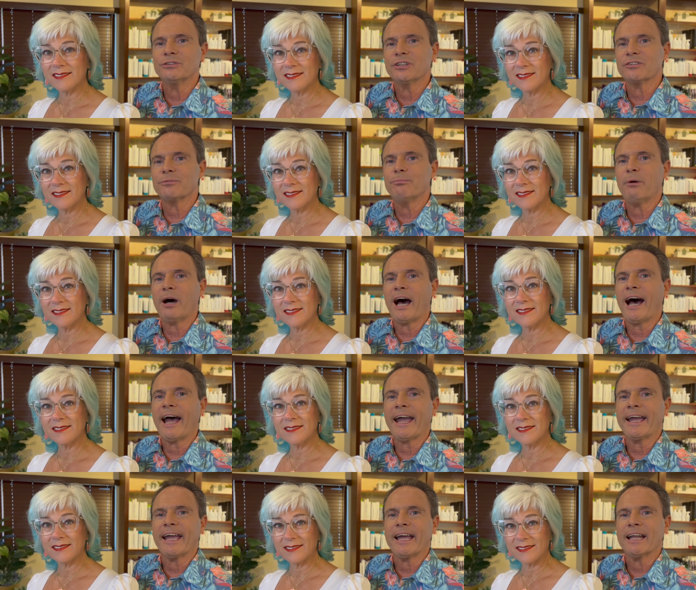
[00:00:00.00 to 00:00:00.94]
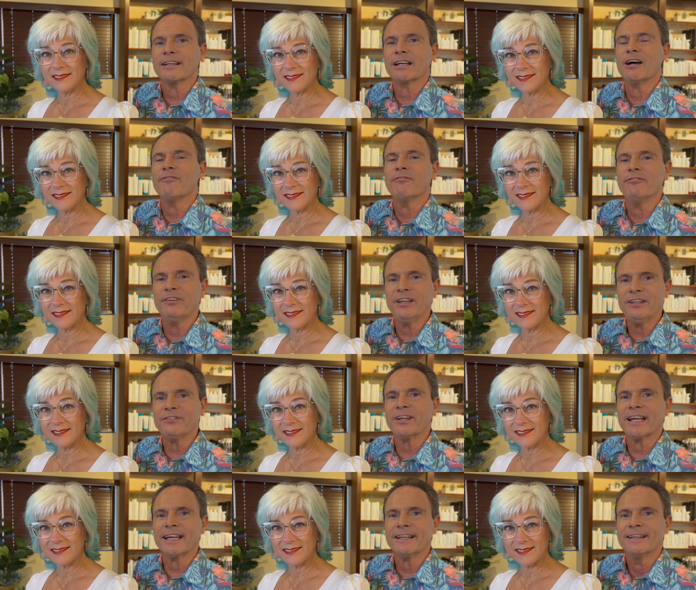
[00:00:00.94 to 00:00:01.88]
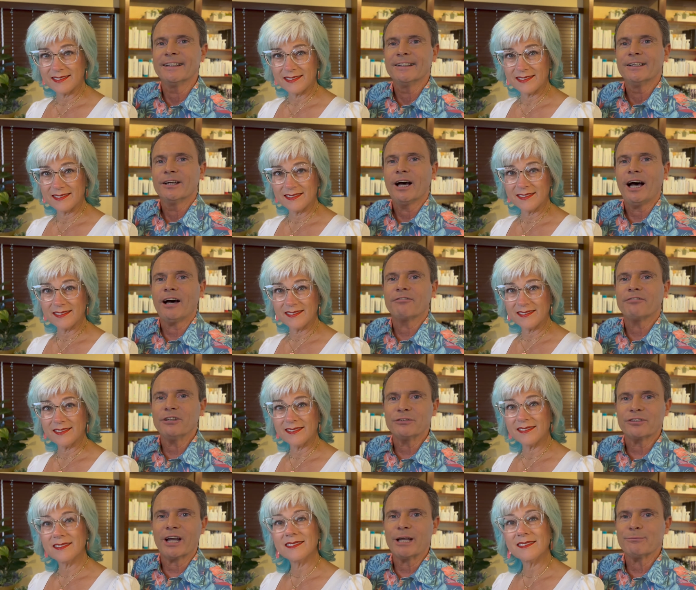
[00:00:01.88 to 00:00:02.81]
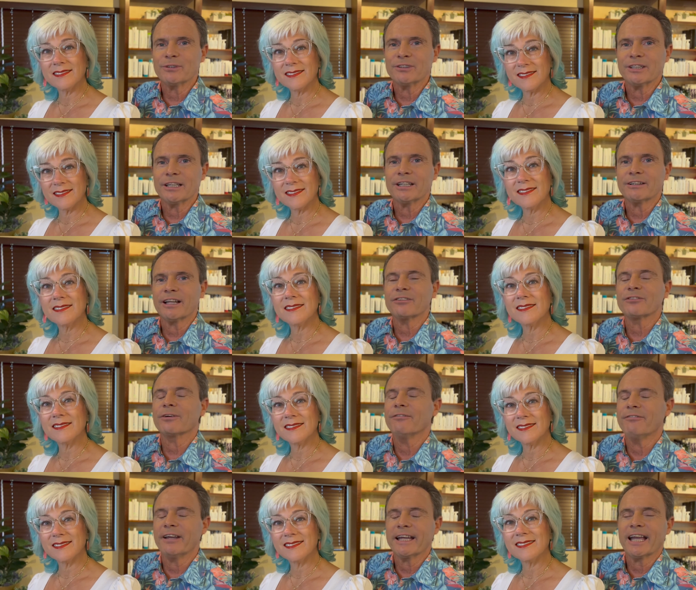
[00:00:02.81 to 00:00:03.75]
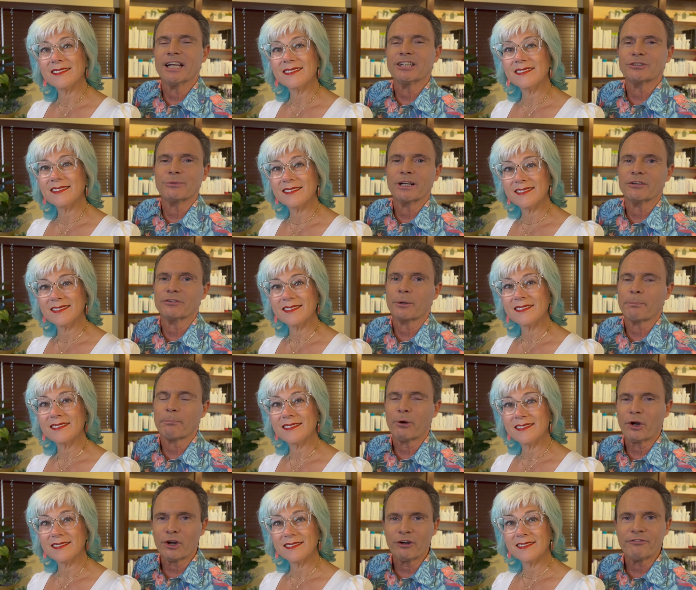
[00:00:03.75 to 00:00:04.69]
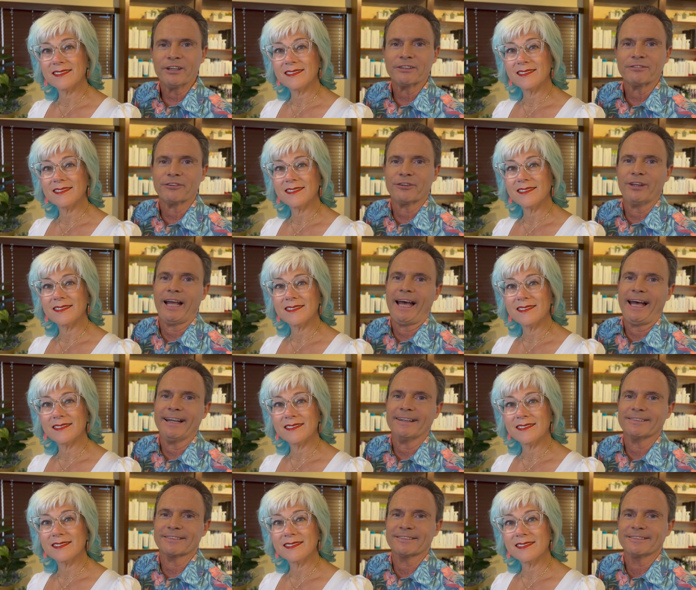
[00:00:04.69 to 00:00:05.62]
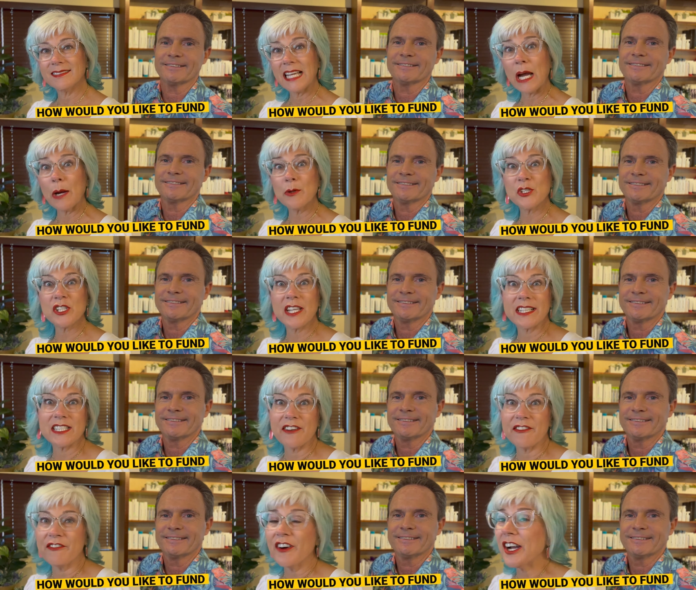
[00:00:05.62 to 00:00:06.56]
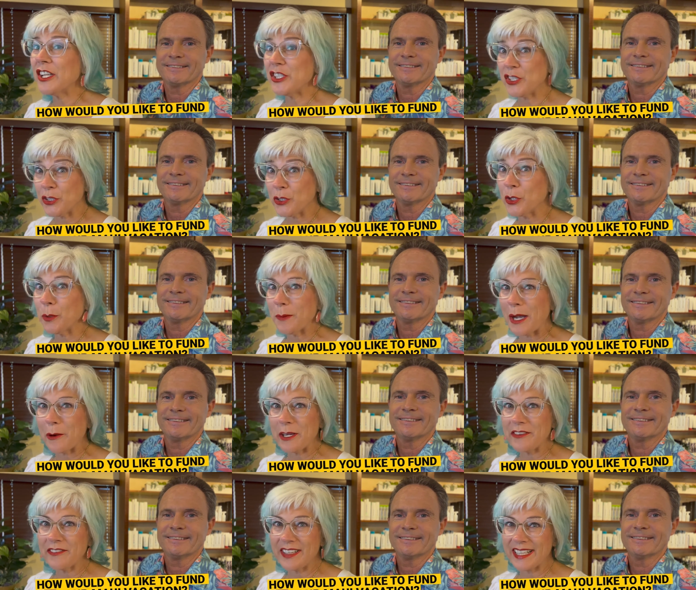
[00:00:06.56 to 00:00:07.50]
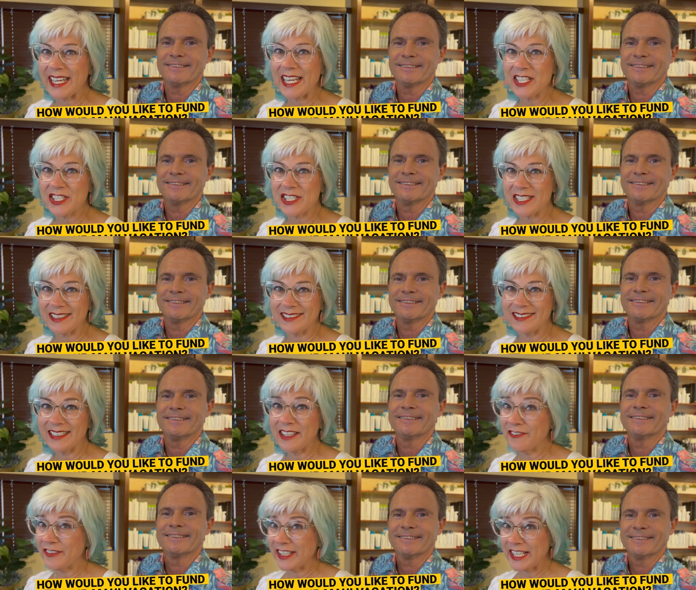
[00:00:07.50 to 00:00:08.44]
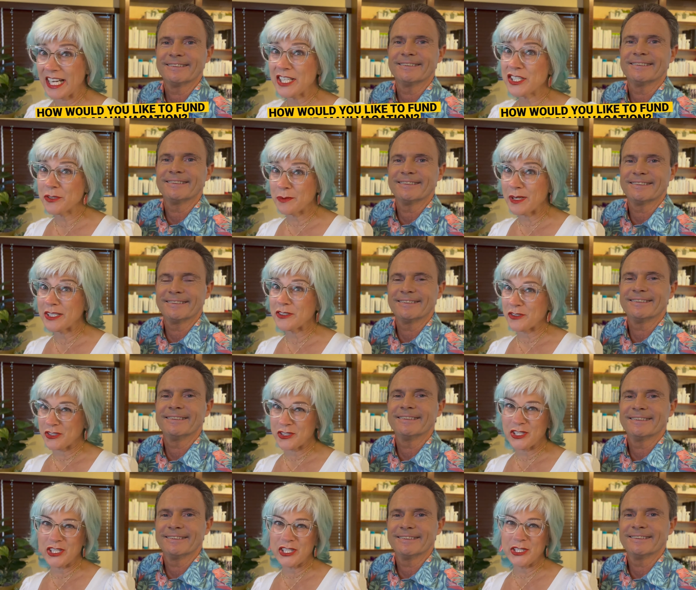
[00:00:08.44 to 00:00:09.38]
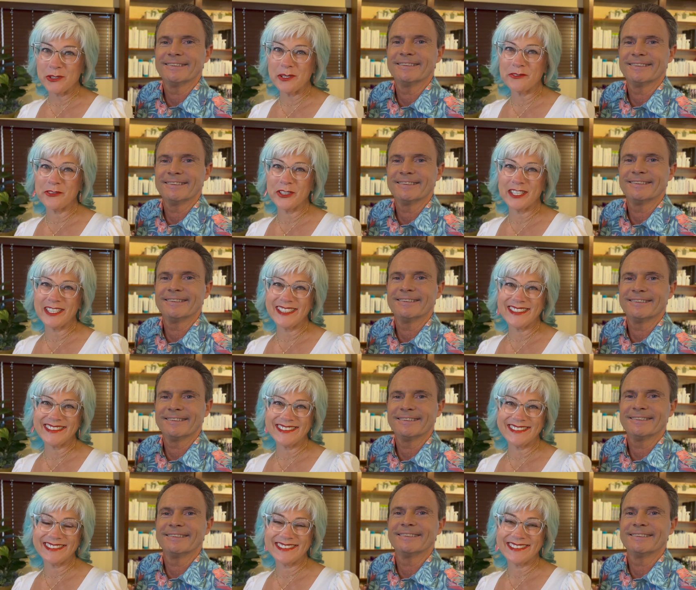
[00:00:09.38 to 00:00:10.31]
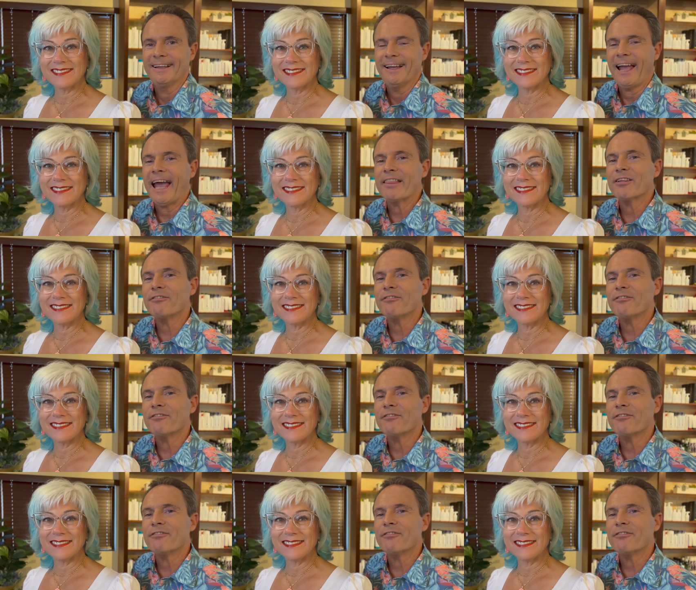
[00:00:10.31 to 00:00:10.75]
Speaker 1: just buy and come visit a few times a year, that's what vacation rentals are perfect for that.
Speaker 2: How would you like to fund your Maui vacation? Vacation rentals could do it for you.
Speaker 1: And